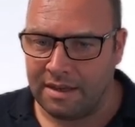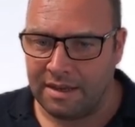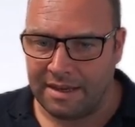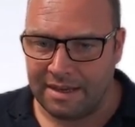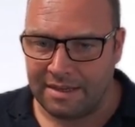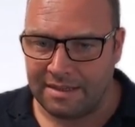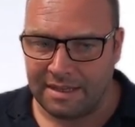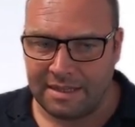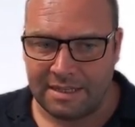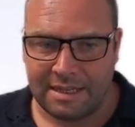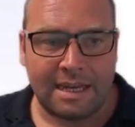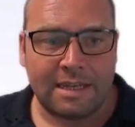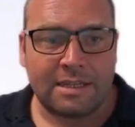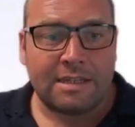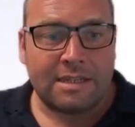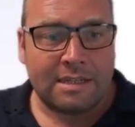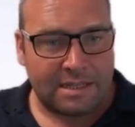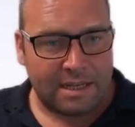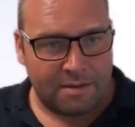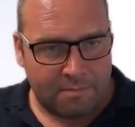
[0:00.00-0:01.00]
In the next
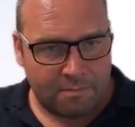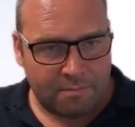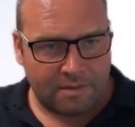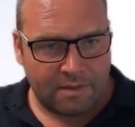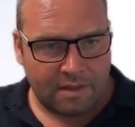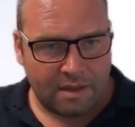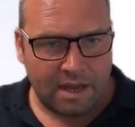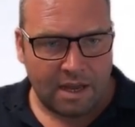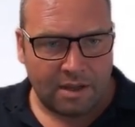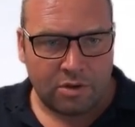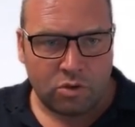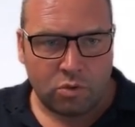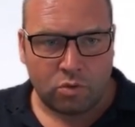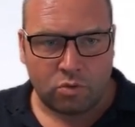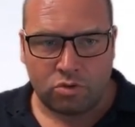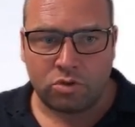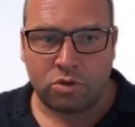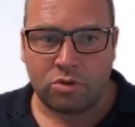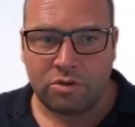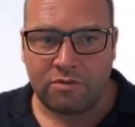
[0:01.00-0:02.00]
step, I could
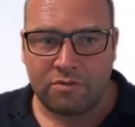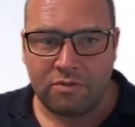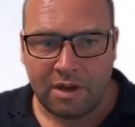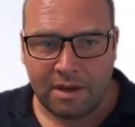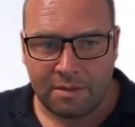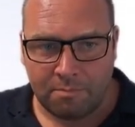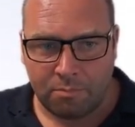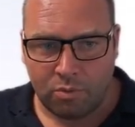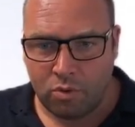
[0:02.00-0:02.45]
also define